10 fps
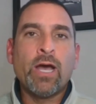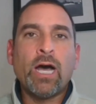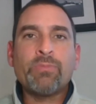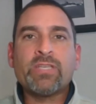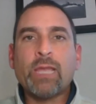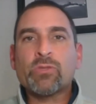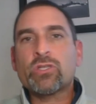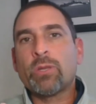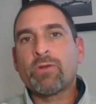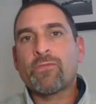Up to
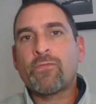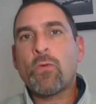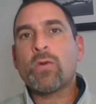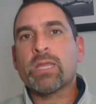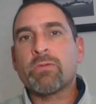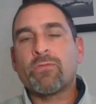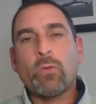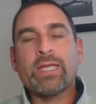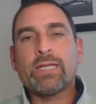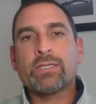episode number 40. Before
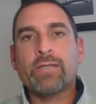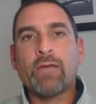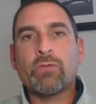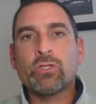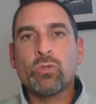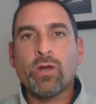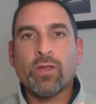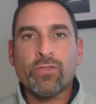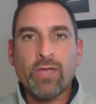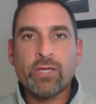we get to that, we do want to
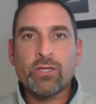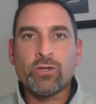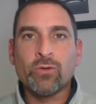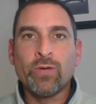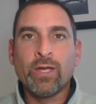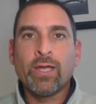thank you,